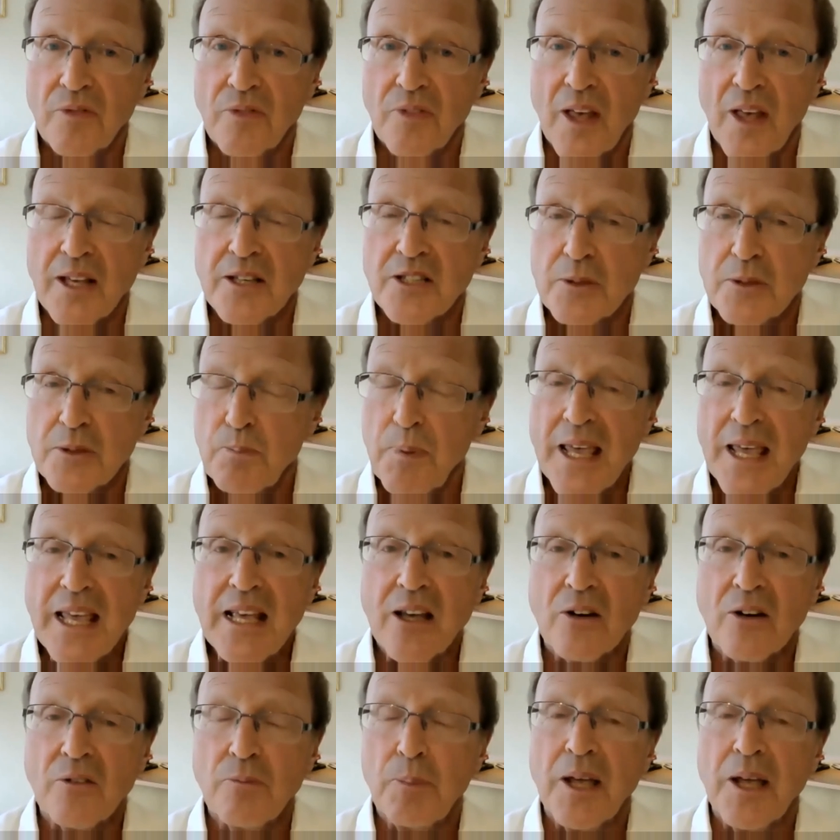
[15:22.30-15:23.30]

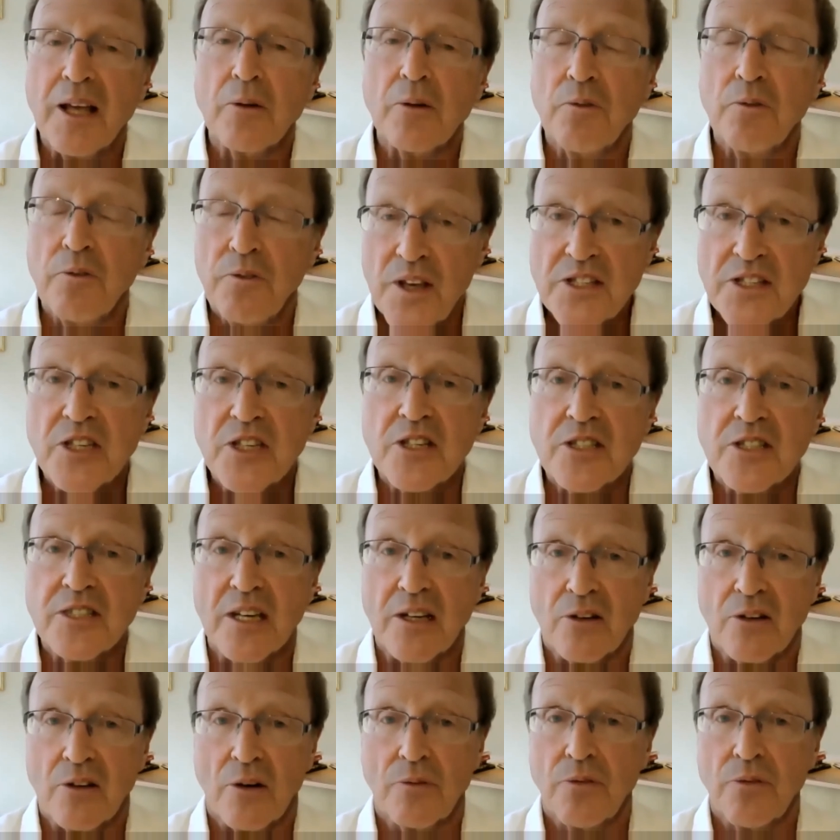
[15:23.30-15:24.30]
speak of being
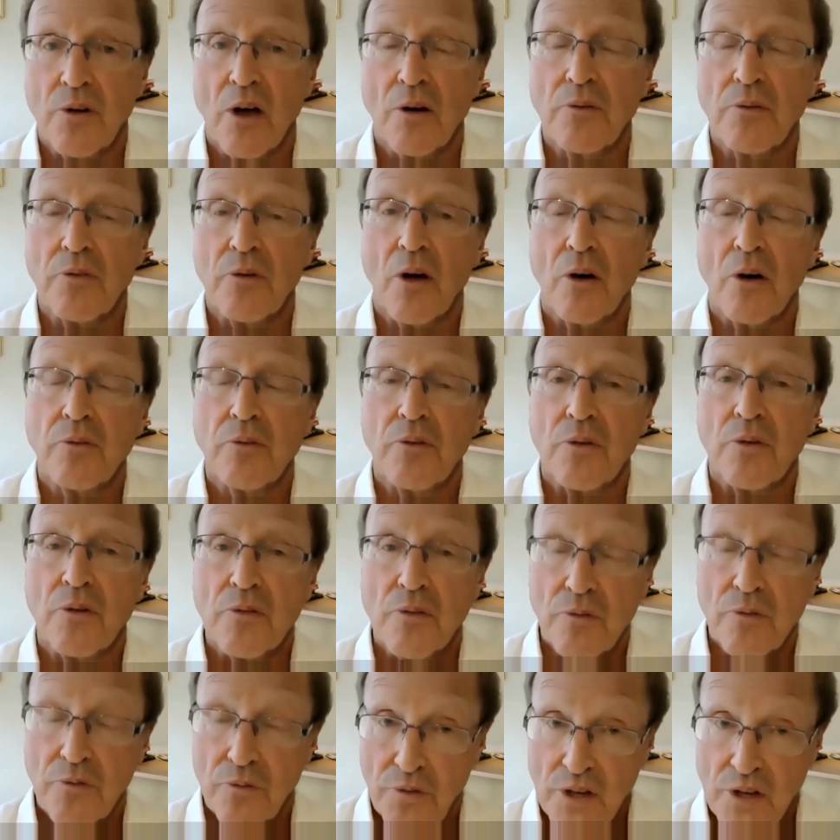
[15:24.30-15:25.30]
visited, of
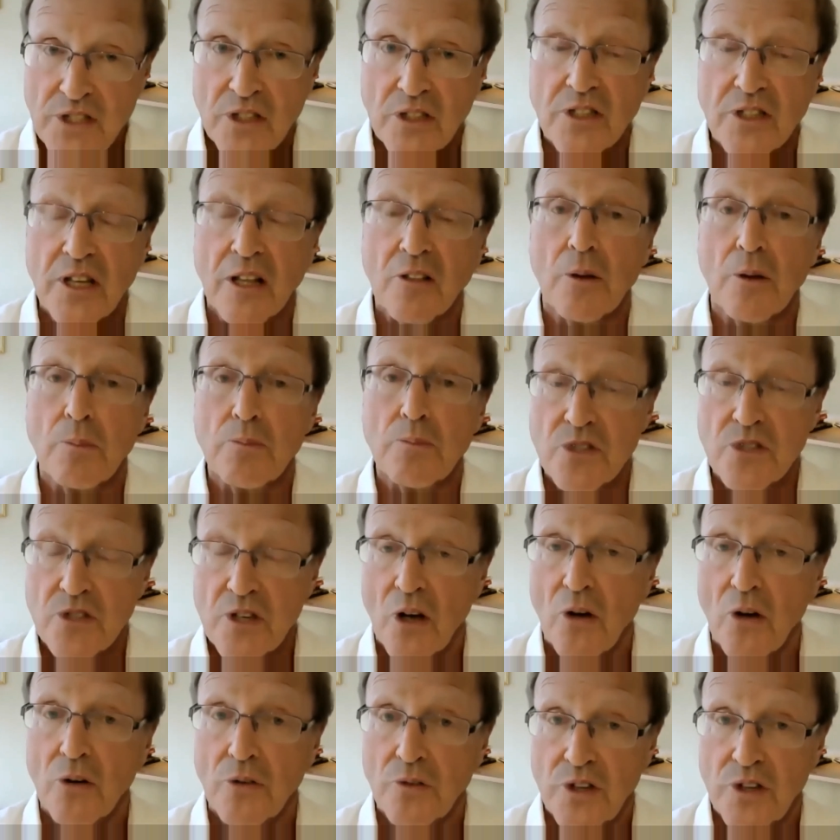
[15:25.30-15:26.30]
visiting
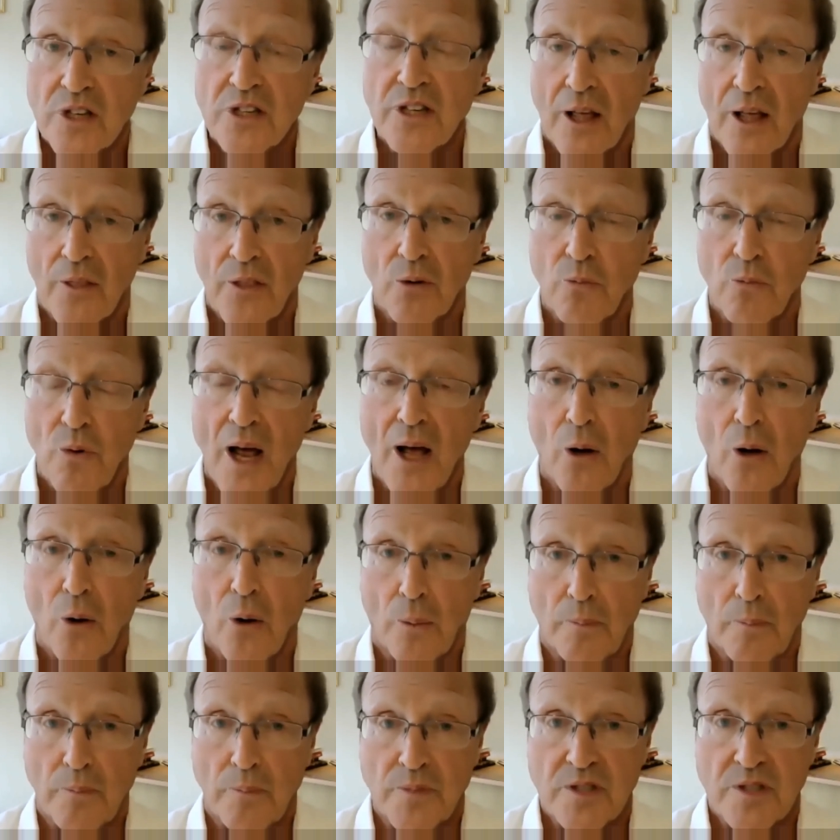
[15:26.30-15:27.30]
themselves, these other
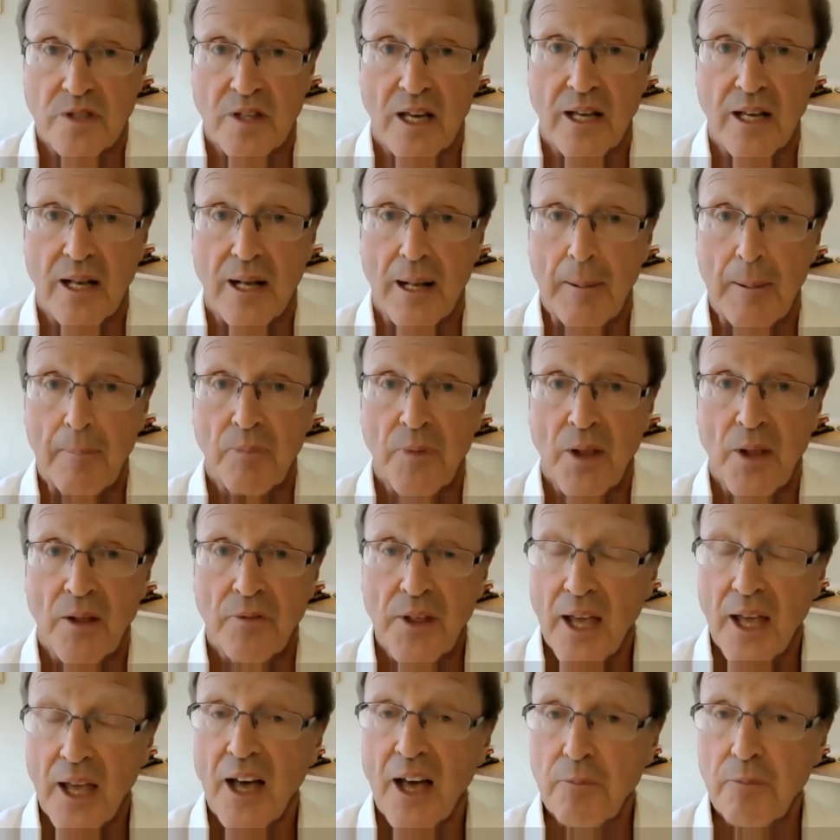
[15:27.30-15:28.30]
realms. They
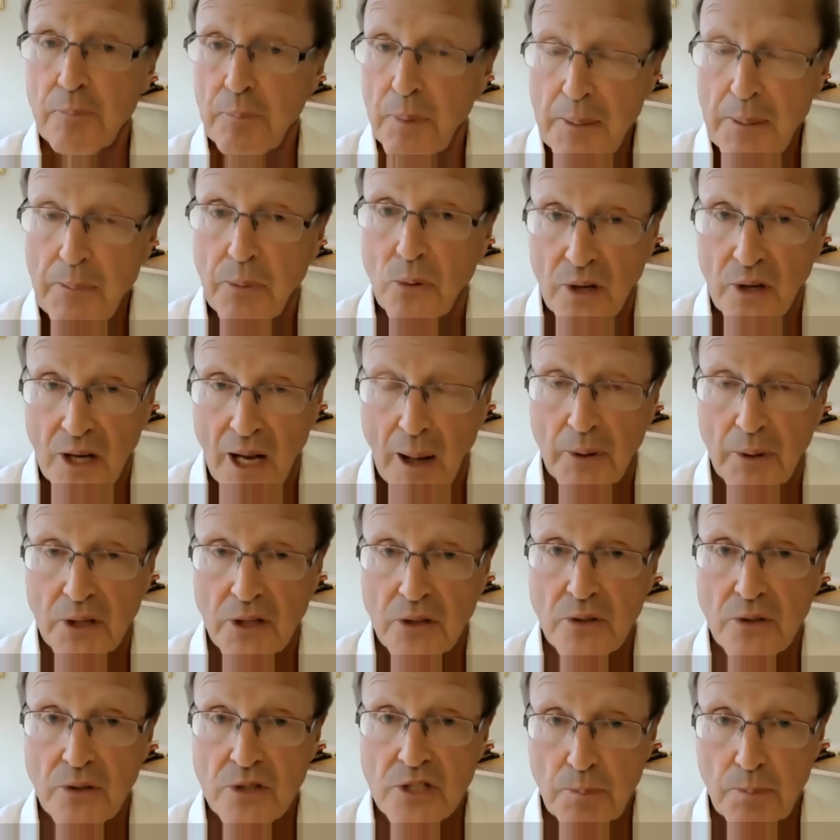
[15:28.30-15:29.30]
have people come
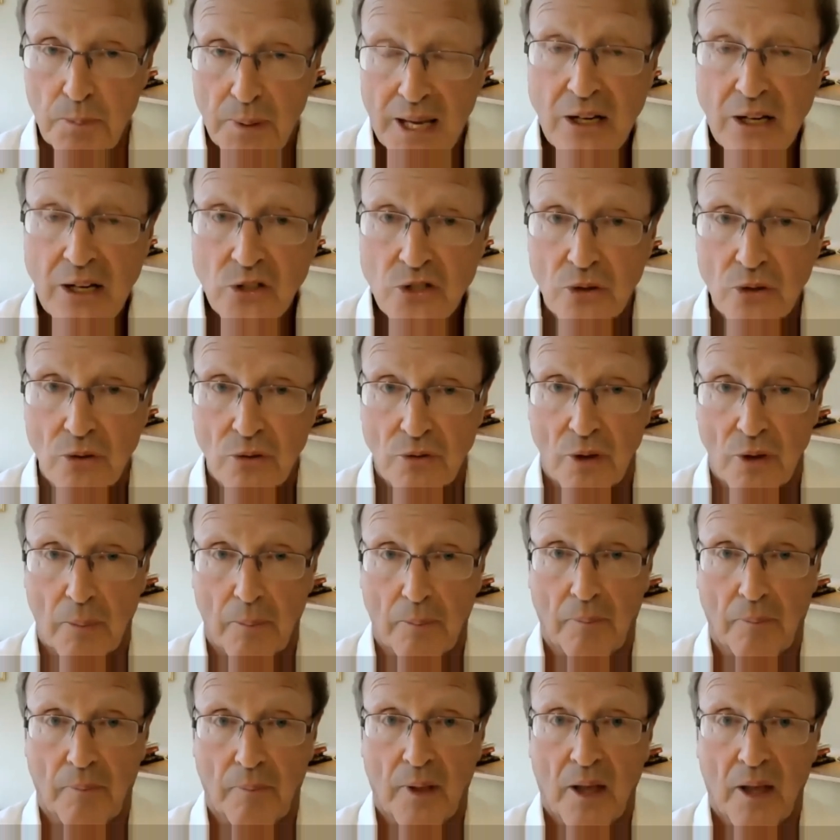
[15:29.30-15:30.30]
and speak to them.
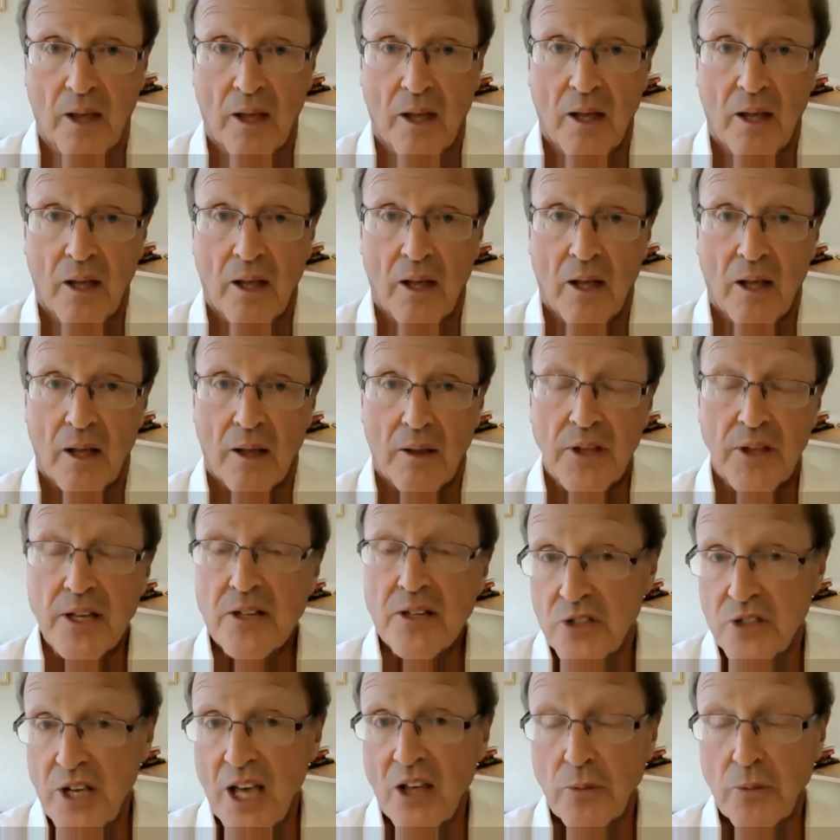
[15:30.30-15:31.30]

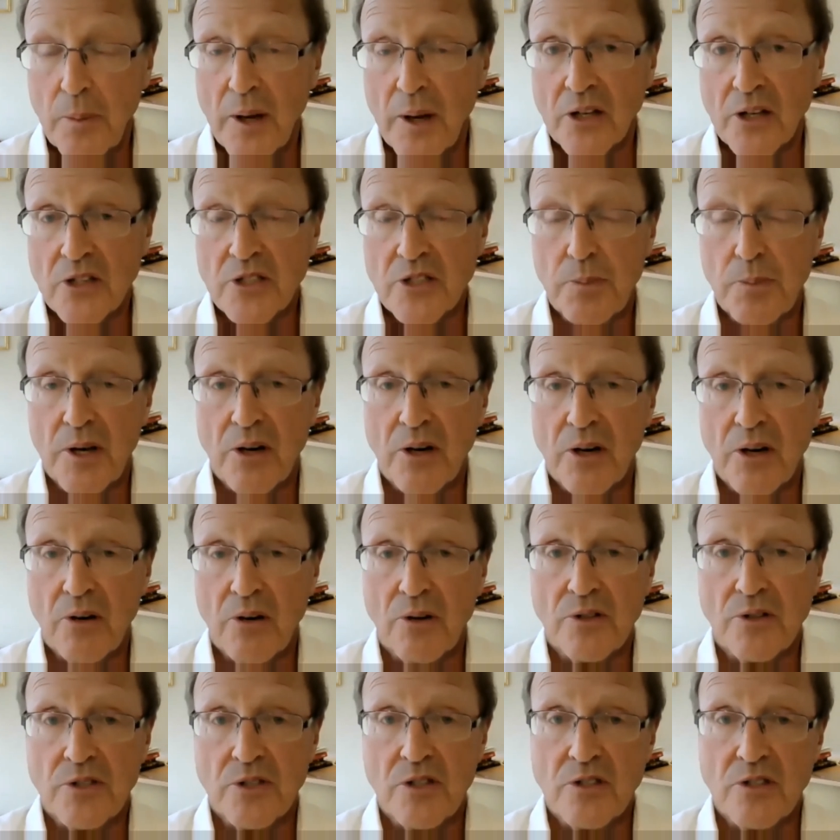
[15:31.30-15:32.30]
These deathbed
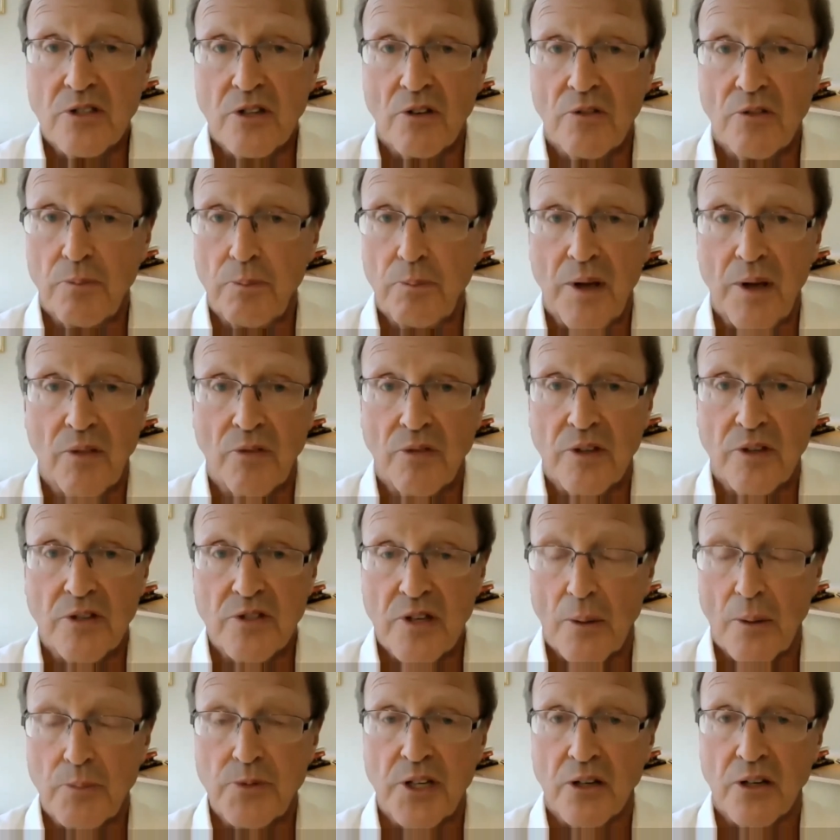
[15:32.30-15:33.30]
experiences have been the
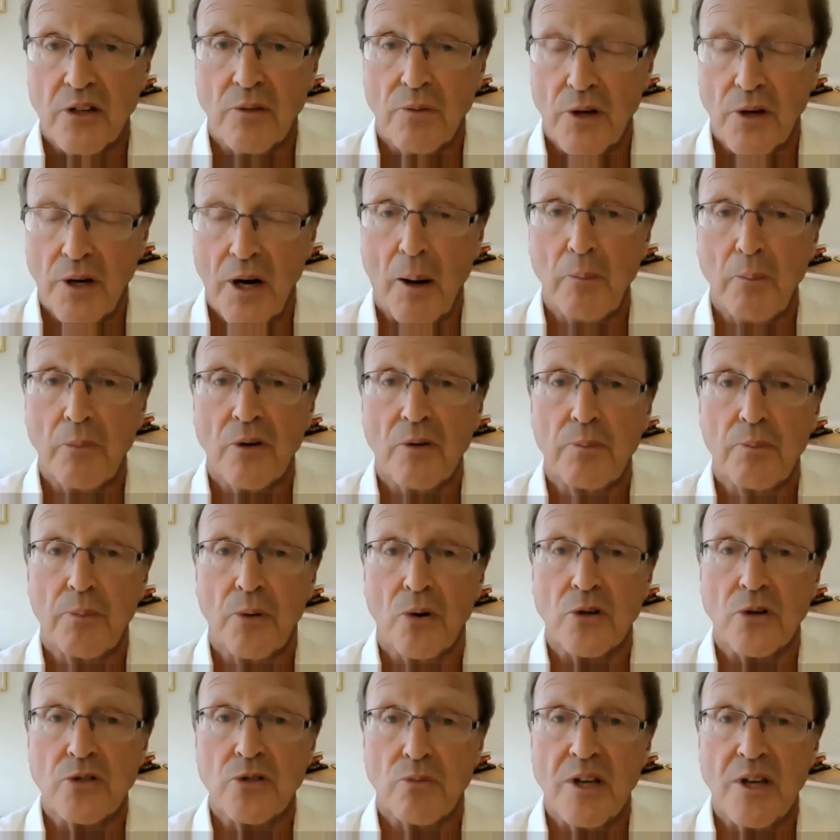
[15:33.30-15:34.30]
subject of a number of
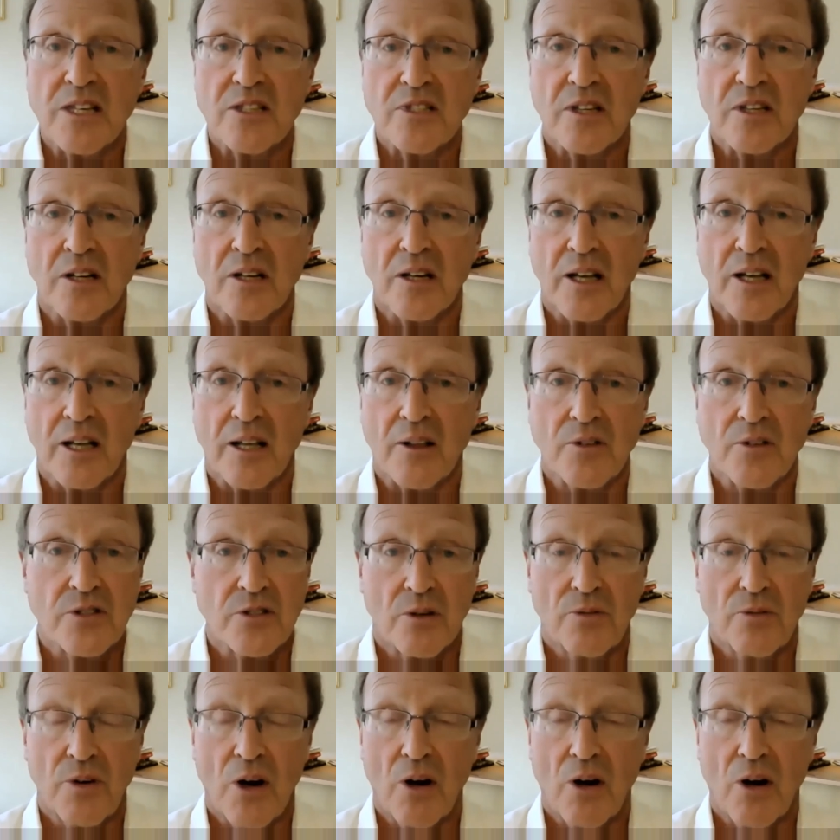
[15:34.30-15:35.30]
books recently. There's a
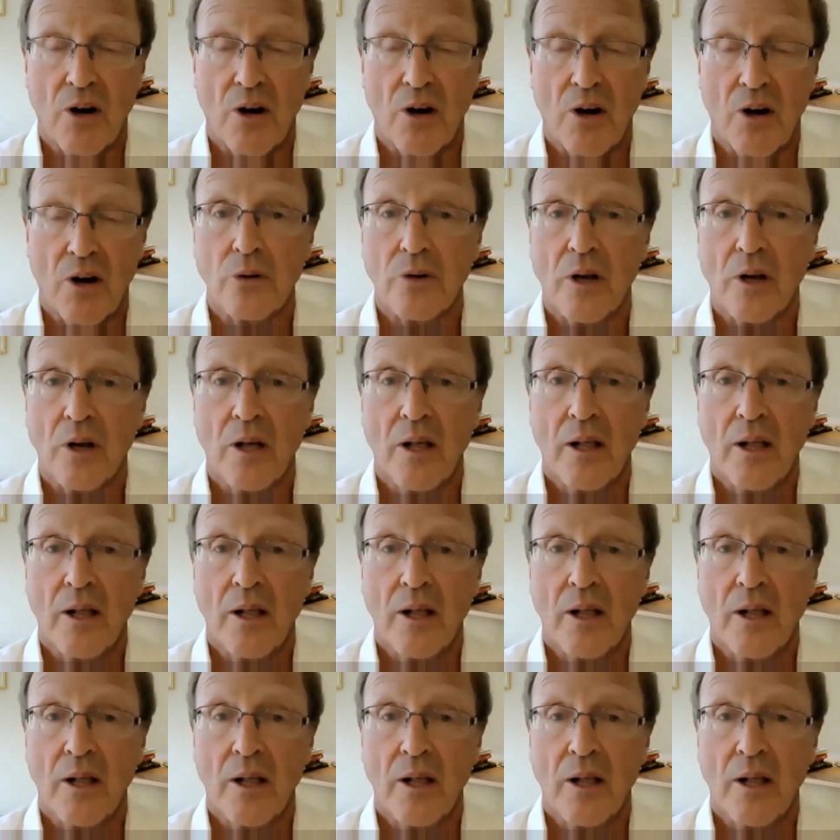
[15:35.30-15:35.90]
very well-known